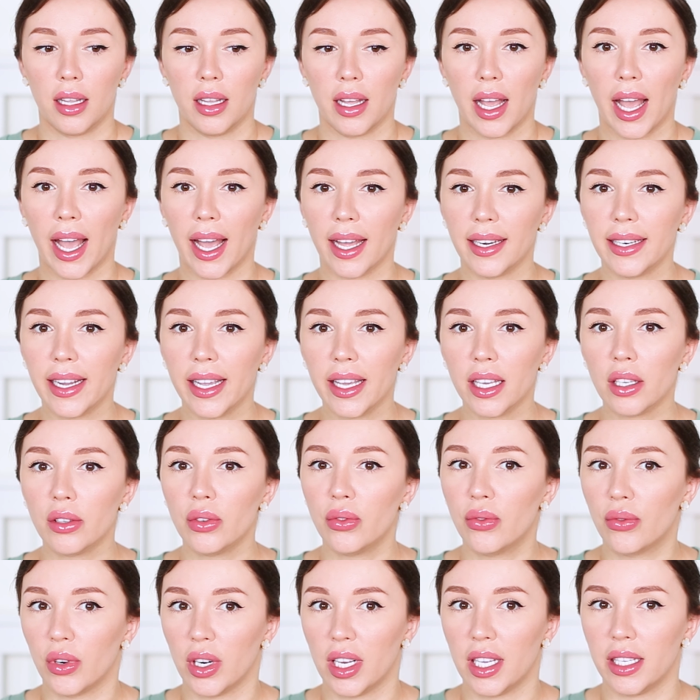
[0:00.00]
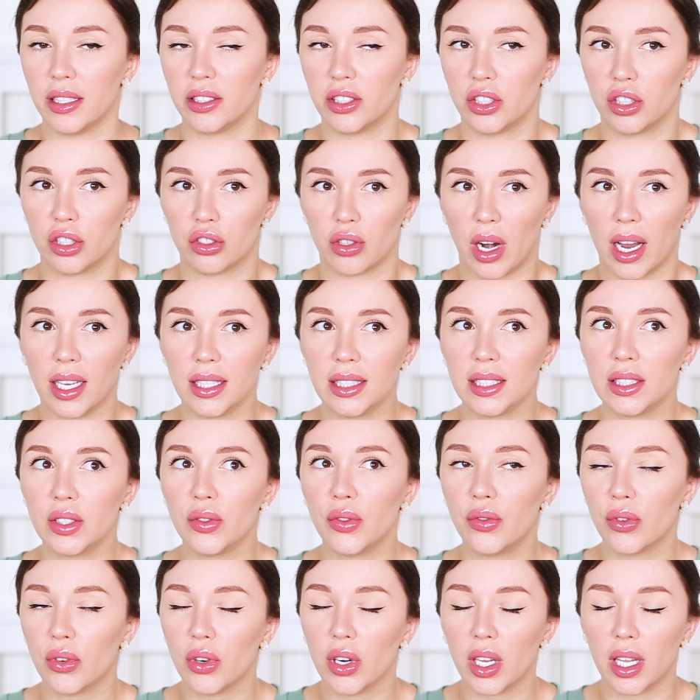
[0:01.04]
headache-free,
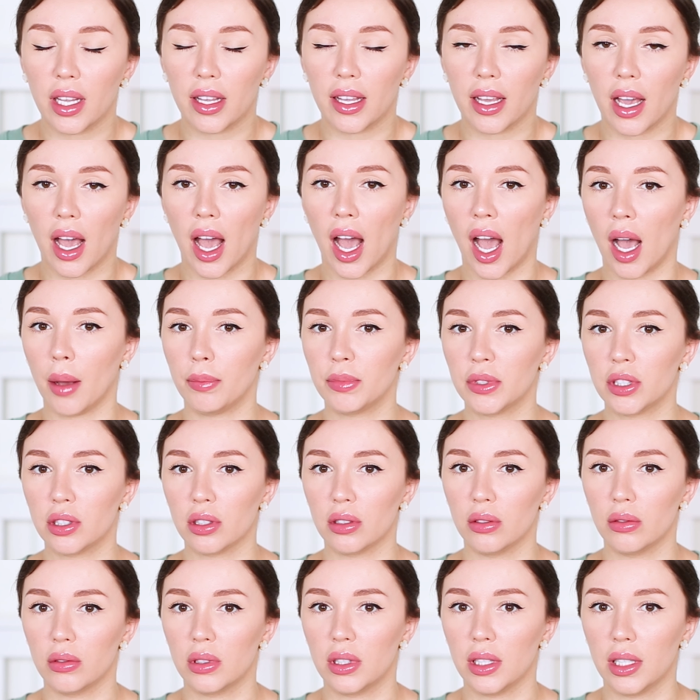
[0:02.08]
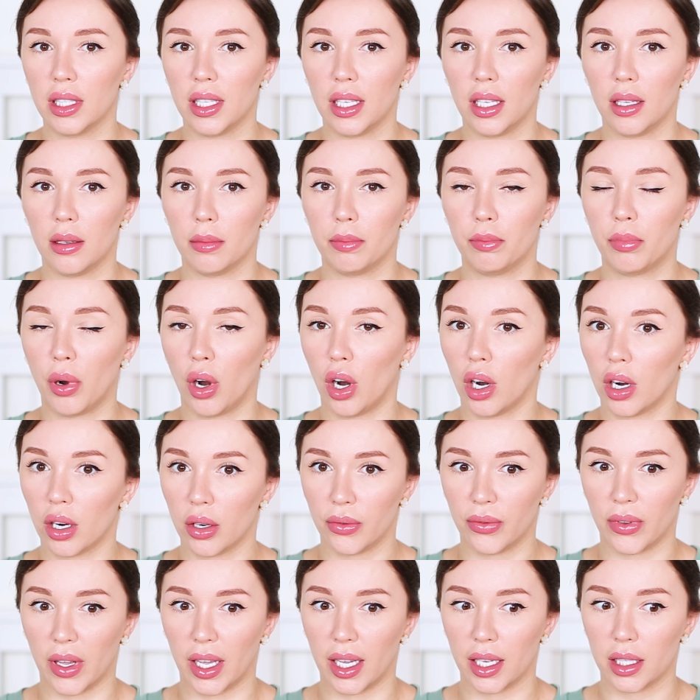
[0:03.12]
stress-free, absolutely
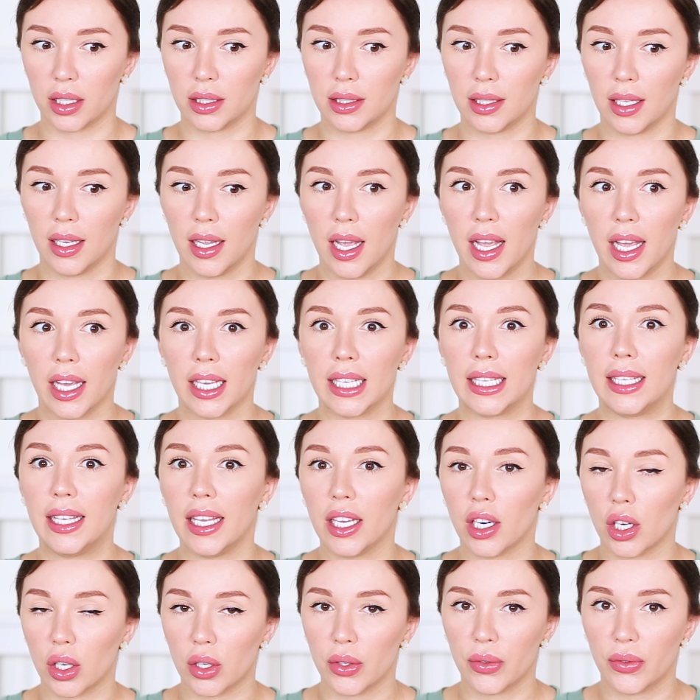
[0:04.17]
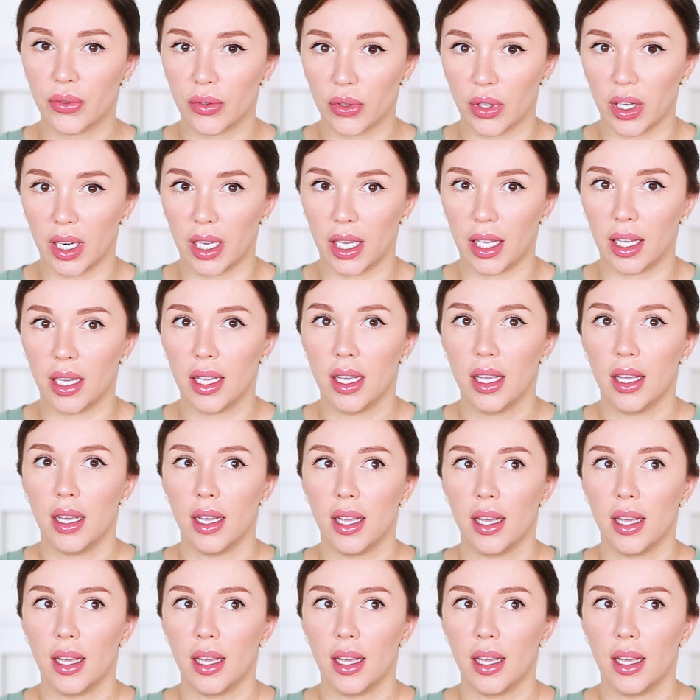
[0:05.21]
perfect, gear-free,